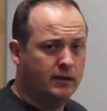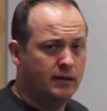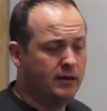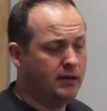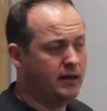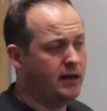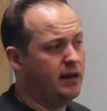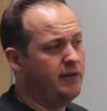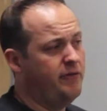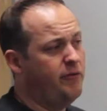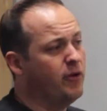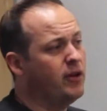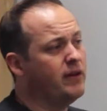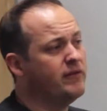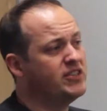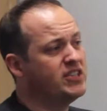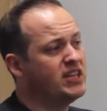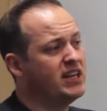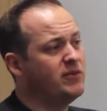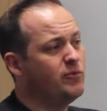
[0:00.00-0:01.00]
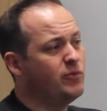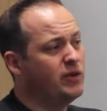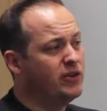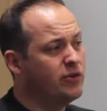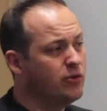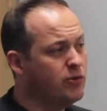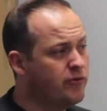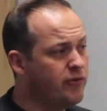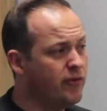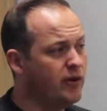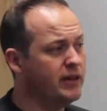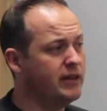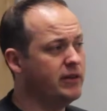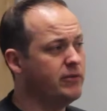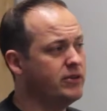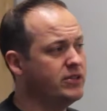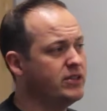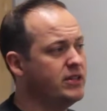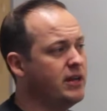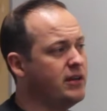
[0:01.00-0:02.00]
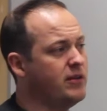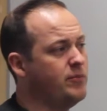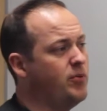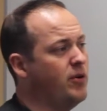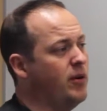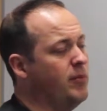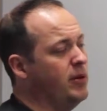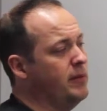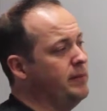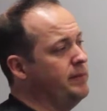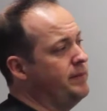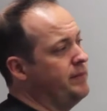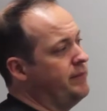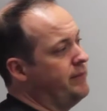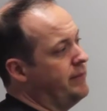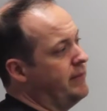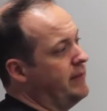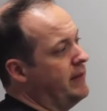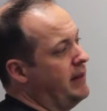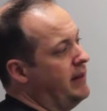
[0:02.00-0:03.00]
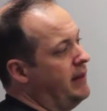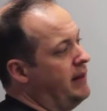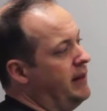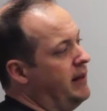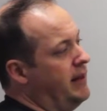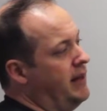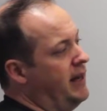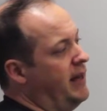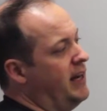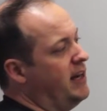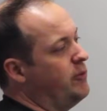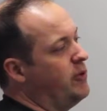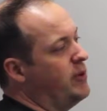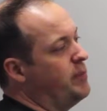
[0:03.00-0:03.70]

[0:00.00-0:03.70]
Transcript: Okay, if all of a sudden we do find there is another problem, how do we